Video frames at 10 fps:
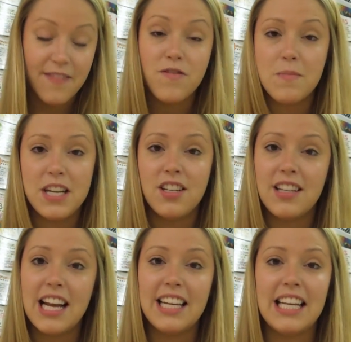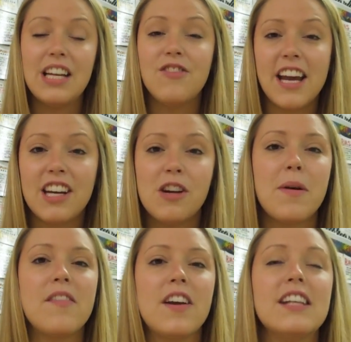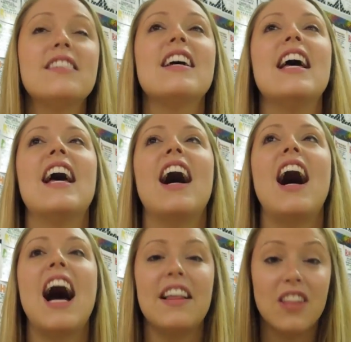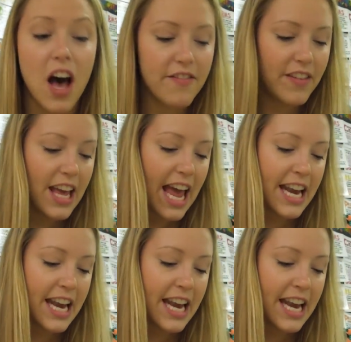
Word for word: information that I need right here on my wrist I love.